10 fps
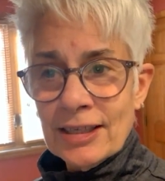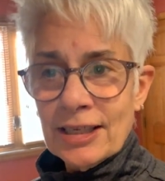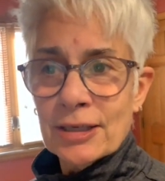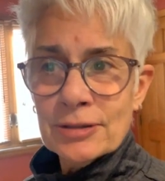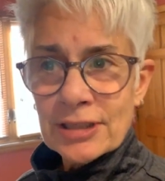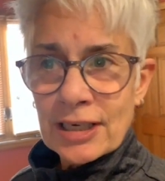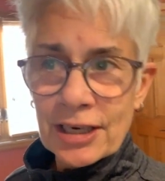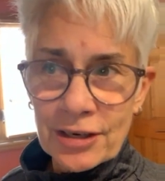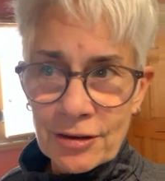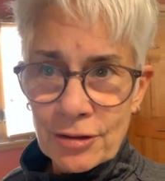And I was like, I
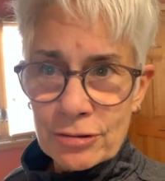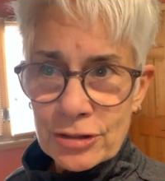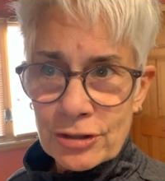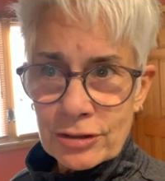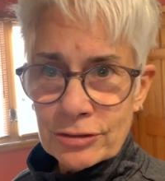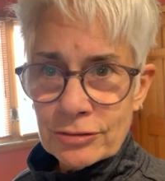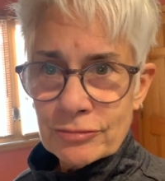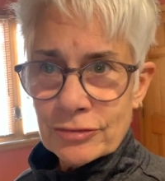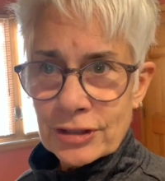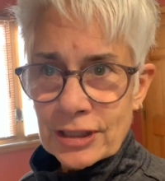know those aren't
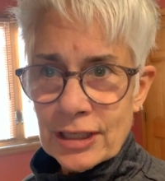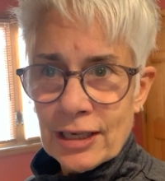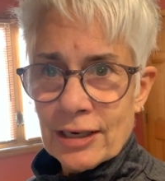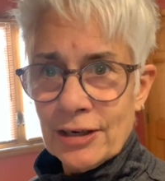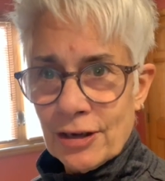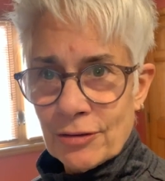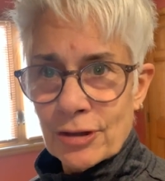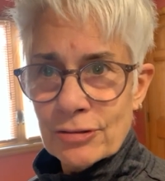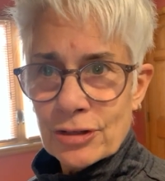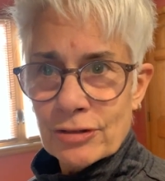gluten-free and I know
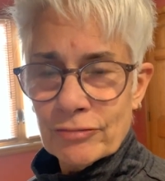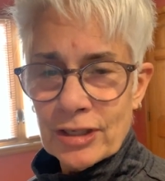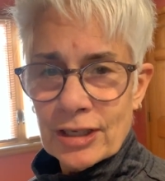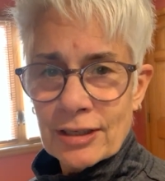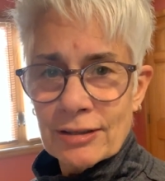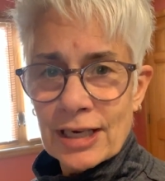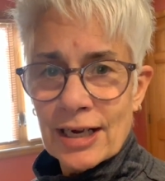those aren't vegan.